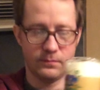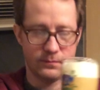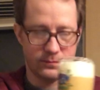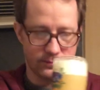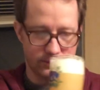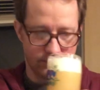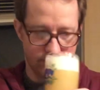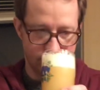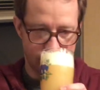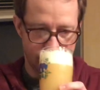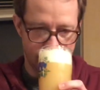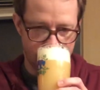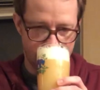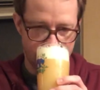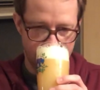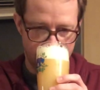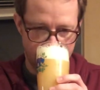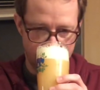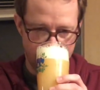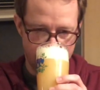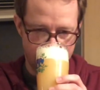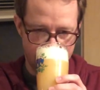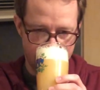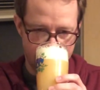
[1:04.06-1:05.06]

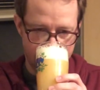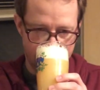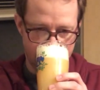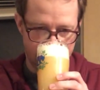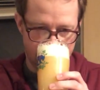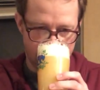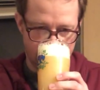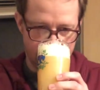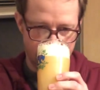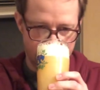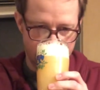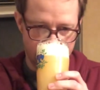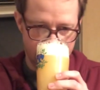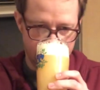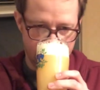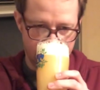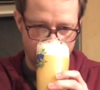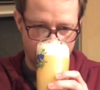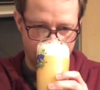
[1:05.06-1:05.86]
No one is speaking in this clip.